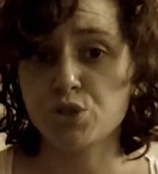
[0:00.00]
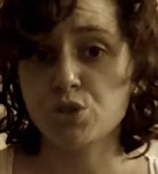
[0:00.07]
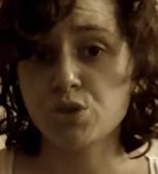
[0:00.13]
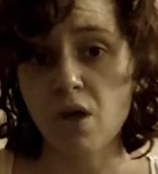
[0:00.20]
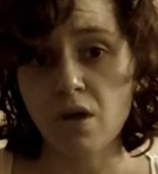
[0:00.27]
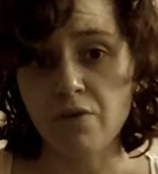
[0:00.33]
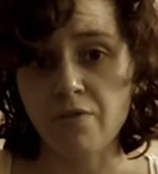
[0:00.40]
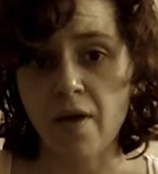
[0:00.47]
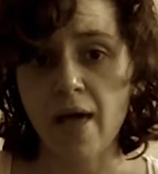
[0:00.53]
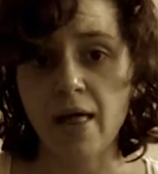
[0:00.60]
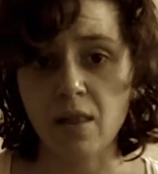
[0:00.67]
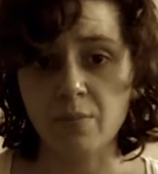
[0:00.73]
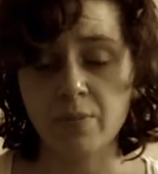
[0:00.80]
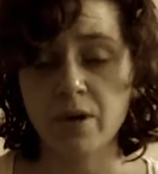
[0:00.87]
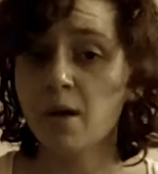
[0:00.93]

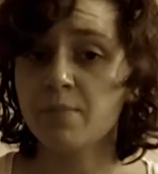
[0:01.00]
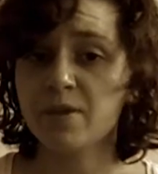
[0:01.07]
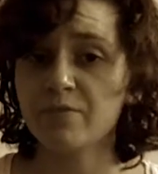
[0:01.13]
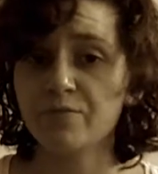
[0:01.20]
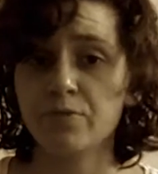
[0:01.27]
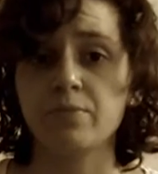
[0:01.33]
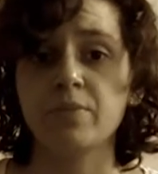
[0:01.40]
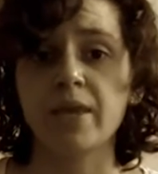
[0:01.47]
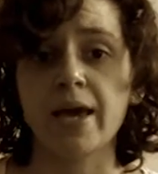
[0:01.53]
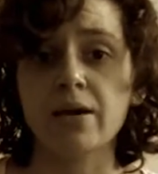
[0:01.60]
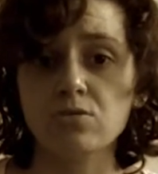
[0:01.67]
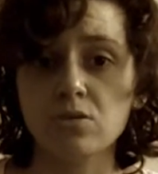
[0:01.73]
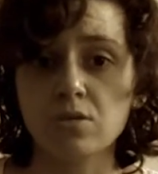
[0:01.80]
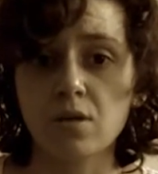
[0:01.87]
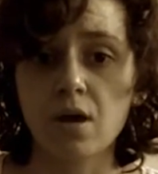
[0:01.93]
motions of help
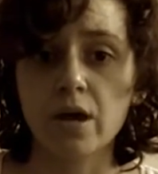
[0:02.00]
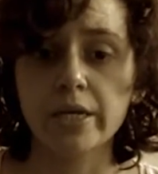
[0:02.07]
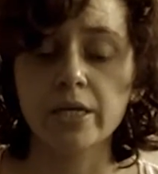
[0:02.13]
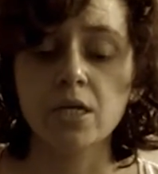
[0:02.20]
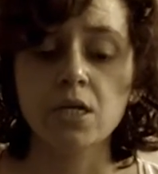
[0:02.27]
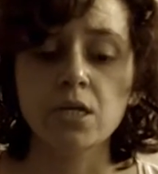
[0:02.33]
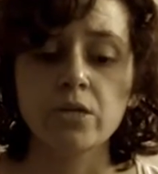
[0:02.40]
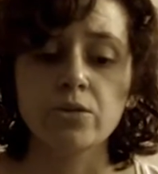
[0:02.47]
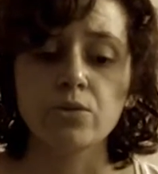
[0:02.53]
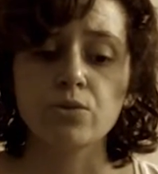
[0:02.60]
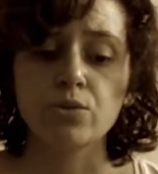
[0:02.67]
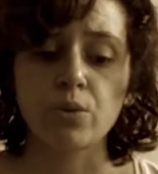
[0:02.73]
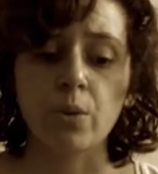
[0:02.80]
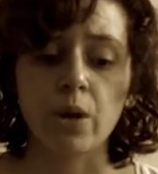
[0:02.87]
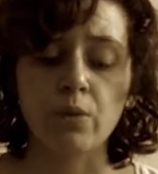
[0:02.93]
coming from the
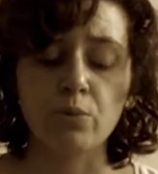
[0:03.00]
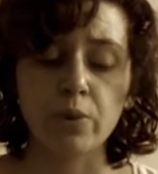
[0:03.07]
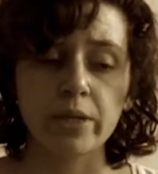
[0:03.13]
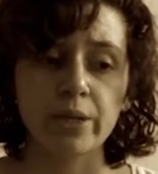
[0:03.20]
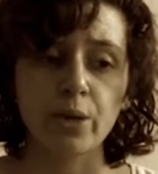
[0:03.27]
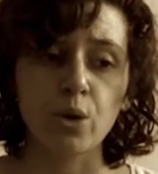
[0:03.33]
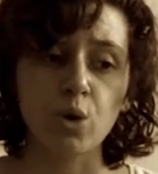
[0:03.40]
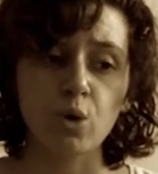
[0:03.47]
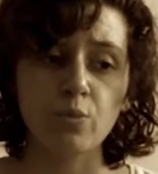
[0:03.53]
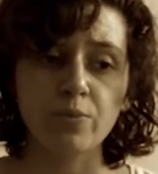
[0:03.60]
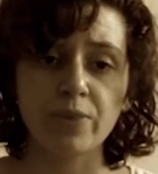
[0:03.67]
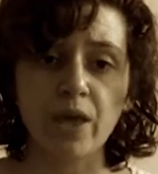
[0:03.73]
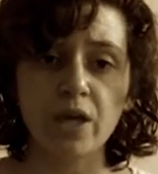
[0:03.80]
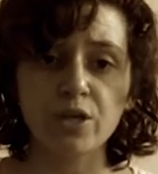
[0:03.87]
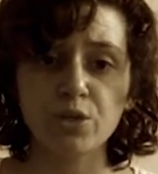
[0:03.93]
outside. So I
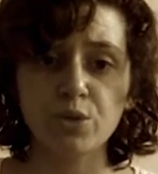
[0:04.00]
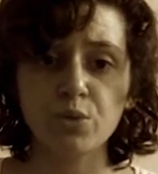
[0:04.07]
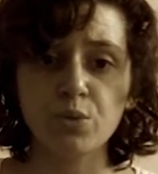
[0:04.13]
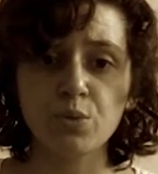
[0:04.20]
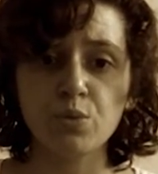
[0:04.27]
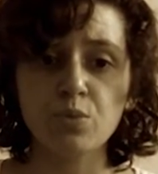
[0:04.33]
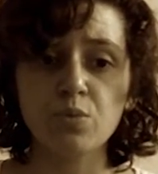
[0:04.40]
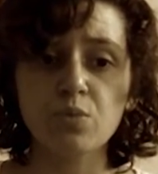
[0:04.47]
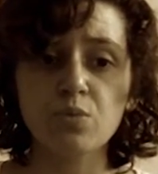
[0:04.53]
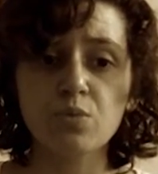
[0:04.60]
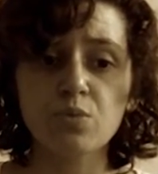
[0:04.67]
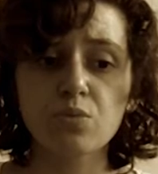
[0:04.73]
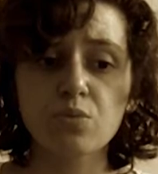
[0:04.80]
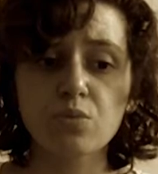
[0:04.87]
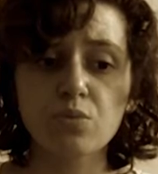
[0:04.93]
really hope that
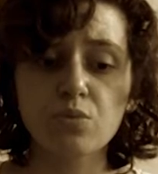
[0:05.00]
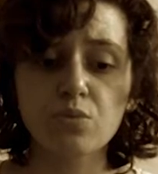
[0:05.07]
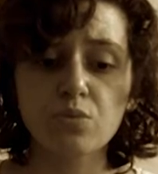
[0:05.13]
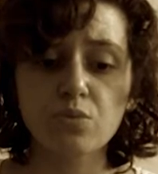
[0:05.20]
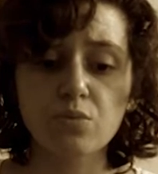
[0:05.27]
you